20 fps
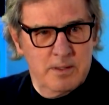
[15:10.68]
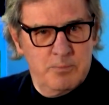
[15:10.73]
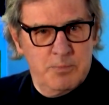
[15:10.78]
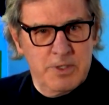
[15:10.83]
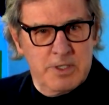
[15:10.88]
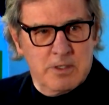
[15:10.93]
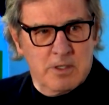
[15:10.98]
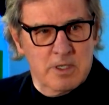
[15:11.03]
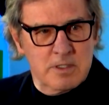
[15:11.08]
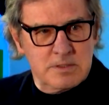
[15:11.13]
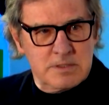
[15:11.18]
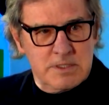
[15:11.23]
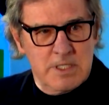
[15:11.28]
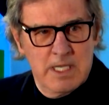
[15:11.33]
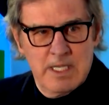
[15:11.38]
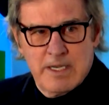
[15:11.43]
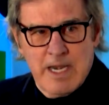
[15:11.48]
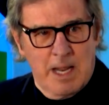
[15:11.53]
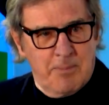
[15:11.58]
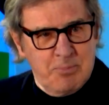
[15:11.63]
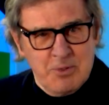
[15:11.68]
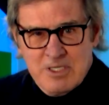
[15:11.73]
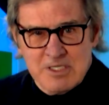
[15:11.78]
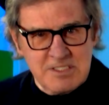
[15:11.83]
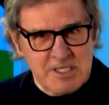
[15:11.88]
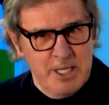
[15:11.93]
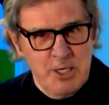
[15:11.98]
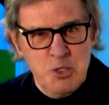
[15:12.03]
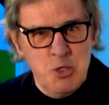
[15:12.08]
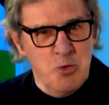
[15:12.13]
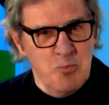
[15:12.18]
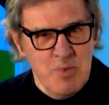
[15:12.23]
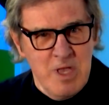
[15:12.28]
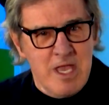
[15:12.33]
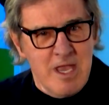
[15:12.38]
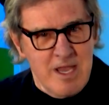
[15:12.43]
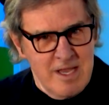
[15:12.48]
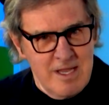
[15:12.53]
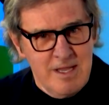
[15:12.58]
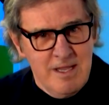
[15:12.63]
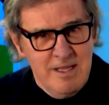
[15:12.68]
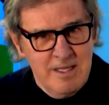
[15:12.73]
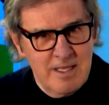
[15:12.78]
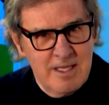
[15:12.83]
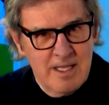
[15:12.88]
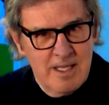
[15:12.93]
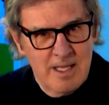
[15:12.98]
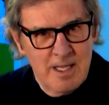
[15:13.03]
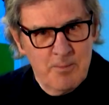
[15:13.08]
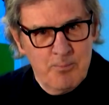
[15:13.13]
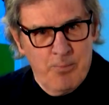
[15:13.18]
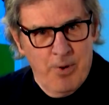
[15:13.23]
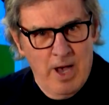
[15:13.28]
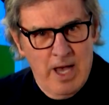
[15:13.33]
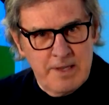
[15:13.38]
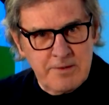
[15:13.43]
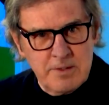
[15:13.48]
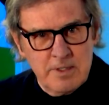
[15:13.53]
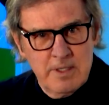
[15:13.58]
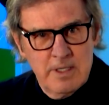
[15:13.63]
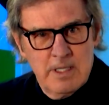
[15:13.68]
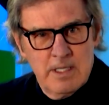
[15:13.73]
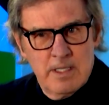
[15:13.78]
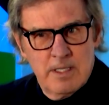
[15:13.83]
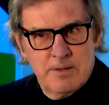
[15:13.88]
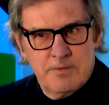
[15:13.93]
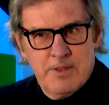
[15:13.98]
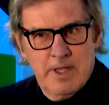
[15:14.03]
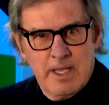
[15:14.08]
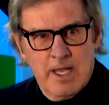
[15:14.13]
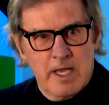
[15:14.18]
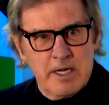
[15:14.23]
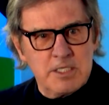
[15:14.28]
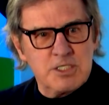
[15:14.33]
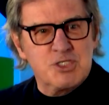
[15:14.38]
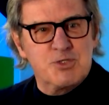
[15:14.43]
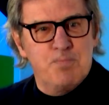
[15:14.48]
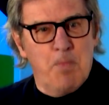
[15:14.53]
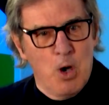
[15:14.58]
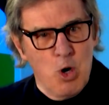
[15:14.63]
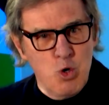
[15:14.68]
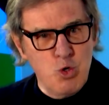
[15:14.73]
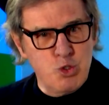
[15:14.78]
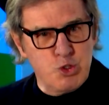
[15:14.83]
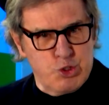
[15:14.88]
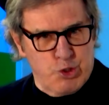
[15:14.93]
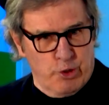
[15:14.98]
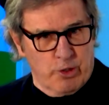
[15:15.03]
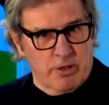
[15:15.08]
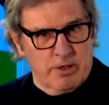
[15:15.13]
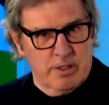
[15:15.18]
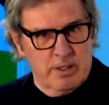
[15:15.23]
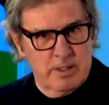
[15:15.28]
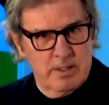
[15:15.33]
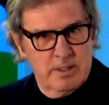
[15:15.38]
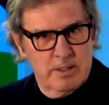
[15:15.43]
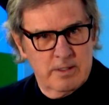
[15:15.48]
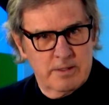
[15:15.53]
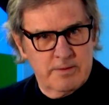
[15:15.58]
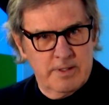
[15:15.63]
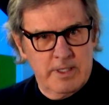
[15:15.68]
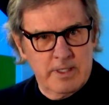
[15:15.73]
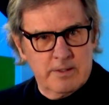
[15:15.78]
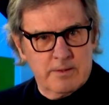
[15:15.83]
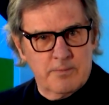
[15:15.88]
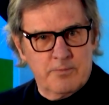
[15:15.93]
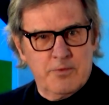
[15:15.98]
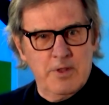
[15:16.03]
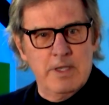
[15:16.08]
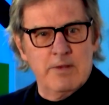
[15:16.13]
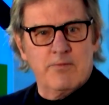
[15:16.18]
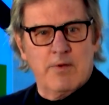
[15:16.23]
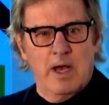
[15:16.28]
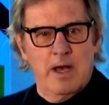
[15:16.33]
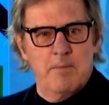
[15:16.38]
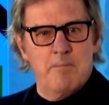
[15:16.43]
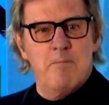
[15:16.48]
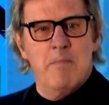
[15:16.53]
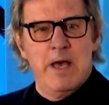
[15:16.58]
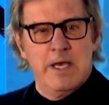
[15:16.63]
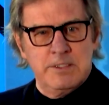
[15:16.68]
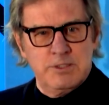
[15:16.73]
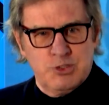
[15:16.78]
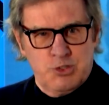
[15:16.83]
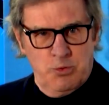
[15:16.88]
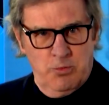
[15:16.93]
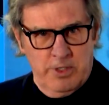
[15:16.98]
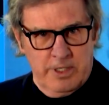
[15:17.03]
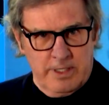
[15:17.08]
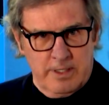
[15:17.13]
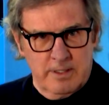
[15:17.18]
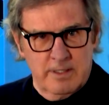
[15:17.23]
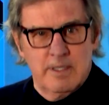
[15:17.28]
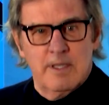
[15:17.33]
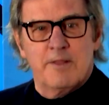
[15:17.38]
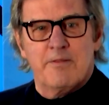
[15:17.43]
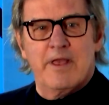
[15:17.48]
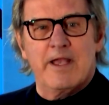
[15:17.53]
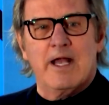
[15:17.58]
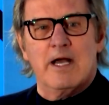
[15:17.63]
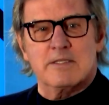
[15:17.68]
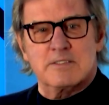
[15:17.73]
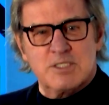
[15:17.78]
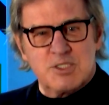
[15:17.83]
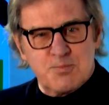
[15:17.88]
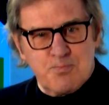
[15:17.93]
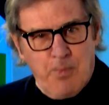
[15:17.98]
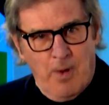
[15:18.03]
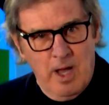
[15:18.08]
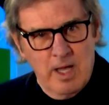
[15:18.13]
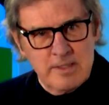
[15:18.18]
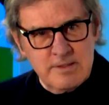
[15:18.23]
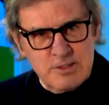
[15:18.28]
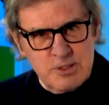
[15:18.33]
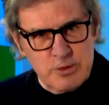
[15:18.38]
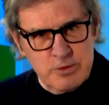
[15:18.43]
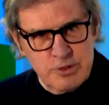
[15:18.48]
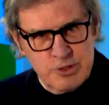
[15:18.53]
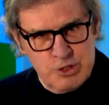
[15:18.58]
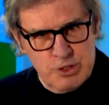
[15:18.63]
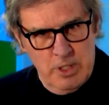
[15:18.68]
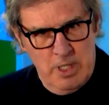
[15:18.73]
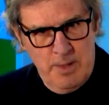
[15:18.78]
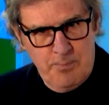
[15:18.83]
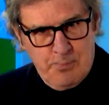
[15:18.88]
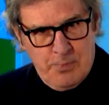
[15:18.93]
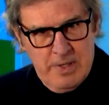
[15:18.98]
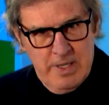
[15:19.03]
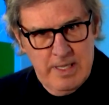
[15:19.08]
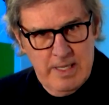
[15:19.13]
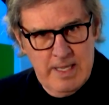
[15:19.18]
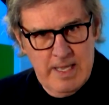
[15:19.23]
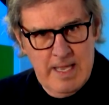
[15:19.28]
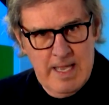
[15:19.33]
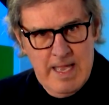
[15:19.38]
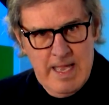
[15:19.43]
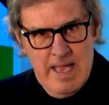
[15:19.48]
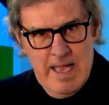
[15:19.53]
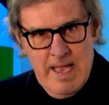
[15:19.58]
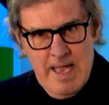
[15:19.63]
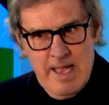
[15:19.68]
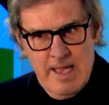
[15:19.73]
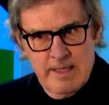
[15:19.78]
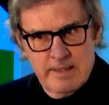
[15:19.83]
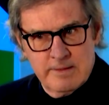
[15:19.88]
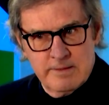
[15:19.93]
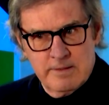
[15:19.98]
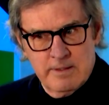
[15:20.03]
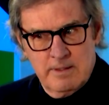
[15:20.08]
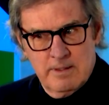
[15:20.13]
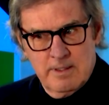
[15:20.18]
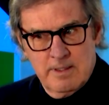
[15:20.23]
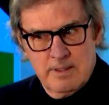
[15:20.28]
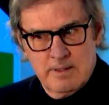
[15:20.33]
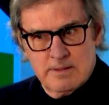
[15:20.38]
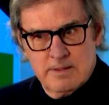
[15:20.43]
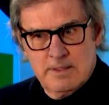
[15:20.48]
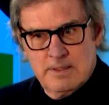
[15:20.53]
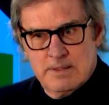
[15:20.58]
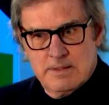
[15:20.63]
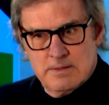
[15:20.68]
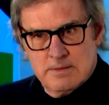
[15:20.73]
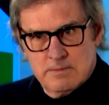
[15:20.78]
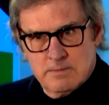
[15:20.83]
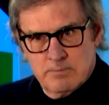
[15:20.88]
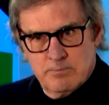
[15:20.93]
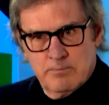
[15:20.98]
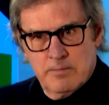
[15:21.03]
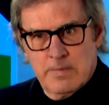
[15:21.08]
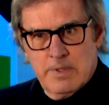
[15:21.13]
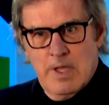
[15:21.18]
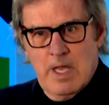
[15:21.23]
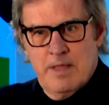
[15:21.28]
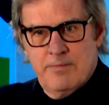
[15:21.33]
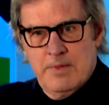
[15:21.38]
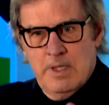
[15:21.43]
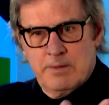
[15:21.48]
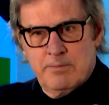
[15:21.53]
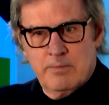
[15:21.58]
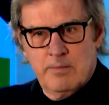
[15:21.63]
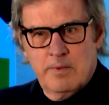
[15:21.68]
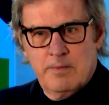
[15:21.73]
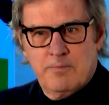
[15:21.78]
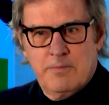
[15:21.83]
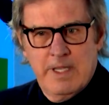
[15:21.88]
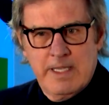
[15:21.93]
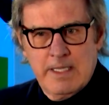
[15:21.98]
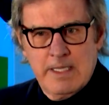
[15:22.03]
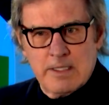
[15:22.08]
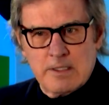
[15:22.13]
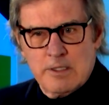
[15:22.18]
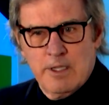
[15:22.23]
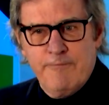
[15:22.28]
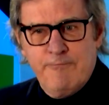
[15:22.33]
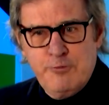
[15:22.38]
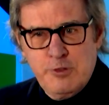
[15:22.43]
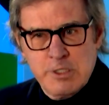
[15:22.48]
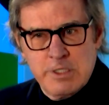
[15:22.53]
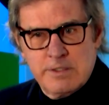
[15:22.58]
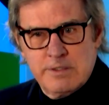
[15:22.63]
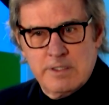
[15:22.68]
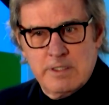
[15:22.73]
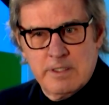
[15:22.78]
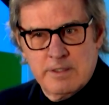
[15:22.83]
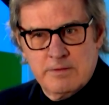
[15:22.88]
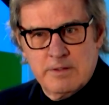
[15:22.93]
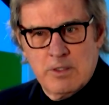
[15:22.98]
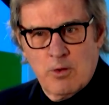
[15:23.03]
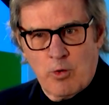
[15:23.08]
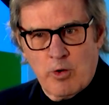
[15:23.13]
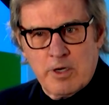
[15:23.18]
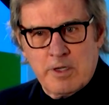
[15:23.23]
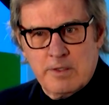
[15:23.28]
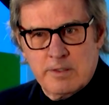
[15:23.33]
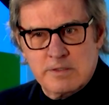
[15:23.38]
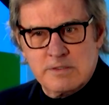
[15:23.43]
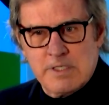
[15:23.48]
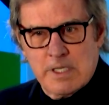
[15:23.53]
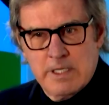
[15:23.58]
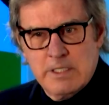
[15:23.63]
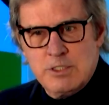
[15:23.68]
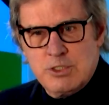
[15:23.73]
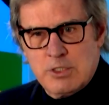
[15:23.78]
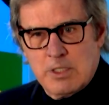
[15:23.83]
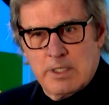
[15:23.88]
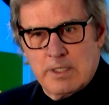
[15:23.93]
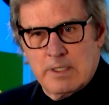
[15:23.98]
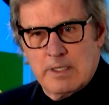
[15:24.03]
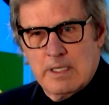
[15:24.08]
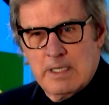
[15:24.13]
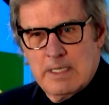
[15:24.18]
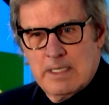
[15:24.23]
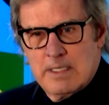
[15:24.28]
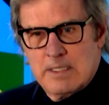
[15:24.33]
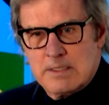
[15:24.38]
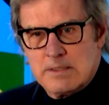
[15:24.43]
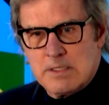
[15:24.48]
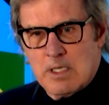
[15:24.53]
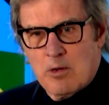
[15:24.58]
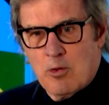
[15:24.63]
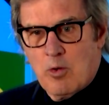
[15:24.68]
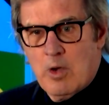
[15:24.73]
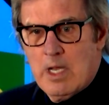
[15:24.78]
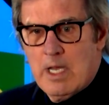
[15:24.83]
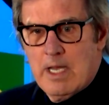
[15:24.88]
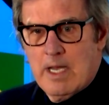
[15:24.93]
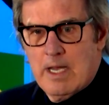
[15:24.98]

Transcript: Because, not because they knew me, but they got exposure. They've got mentoring. They got sponsorship. And then they get lifted in the organization. So